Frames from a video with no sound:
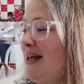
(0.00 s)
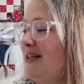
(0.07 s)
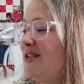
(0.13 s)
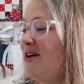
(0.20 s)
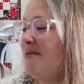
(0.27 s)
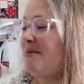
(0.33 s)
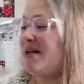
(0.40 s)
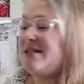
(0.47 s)

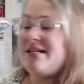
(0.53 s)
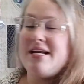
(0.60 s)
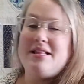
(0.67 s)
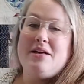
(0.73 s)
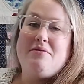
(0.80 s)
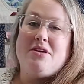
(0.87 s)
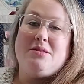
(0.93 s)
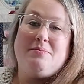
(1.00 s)
So I'm going to take
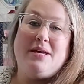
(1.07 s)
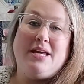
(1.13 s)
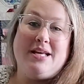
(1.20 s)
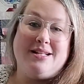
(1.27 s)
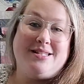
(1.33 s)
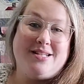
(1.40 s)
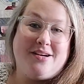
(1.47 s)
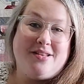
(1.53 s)
that with me
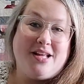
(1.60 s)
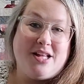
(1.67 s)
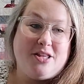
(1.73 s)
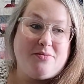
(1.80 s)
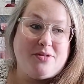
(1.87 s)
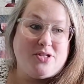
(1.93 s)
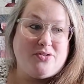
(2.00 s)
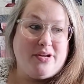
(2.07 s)
and start
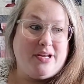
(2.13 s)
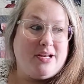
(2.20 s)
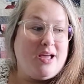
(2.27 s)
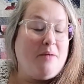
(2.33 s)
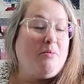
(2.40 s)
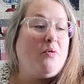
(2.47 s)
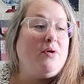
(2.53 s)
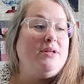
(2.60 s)
that retreat.
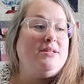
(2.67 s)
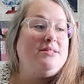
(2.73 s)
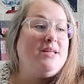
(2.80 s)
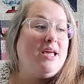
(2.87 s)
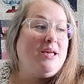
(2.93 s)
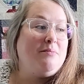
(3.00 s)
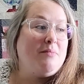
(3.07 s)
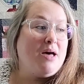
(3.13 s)
I'm going to
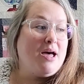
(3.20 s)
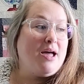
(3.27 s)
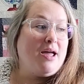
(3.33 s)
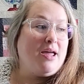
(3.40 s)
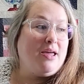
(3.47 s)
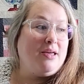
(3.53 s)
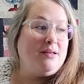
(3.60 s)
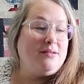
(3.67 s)
take
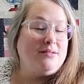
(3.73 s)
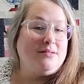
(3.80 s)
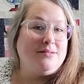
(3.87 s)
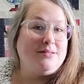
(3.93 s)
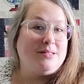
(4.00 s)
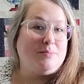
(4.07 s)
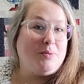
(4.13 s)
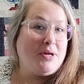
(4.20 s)
my
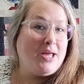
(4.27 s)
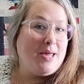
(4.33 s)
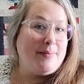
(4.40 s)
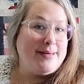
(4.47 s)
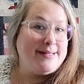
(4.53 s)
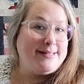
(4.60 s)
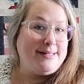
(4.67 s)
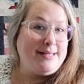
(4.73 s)
spring
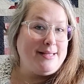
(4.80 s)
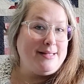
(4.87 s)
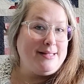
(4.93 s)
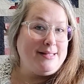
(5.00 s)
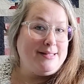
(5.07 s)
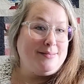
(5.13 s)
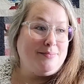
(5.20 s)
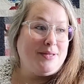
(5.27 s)

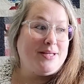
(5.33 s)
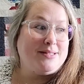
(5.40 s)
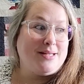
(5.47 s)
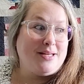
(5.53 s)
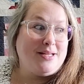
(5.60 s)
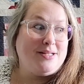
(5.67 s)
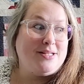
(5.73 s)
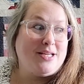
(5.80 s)
ABCs because I
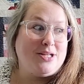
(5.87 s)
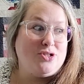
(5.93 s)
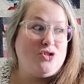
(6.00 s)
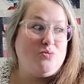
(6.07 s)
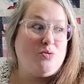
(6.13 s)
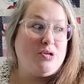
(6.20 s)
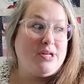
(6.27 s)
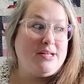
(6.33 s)
need to get
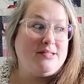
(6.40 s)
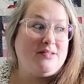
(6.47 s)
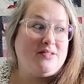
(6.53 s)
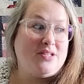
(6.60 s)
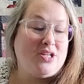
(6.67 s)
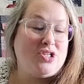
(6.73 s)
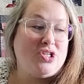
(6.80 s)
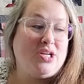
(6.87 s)
2 more days of
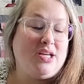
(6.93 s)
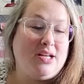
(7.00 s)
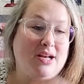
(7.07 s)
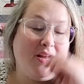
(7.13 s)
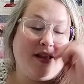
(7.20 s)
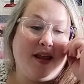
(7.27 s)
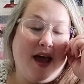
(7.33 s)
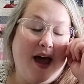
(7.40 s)
stitching in
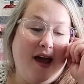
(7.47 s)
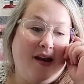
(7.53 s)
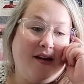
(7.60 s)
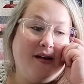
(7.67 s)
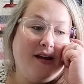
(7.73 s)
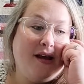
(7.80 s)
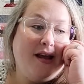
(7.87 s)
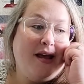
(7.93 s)
on that.
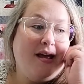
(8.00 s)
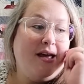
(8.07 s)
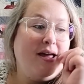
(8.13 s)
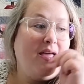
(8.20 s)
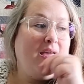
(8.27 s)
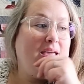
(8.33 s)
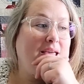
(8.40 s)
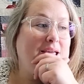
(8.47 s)

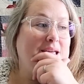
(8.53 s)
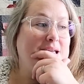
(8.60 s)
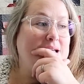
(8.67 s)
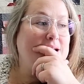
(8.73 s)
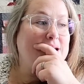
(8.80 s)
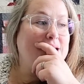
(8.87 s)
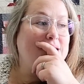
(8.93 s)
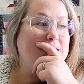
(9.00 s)

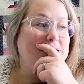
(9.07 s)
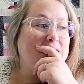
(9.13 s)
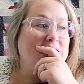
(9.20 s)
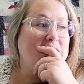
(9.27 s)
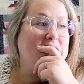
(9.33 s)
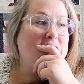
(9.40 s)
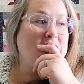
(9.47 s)
And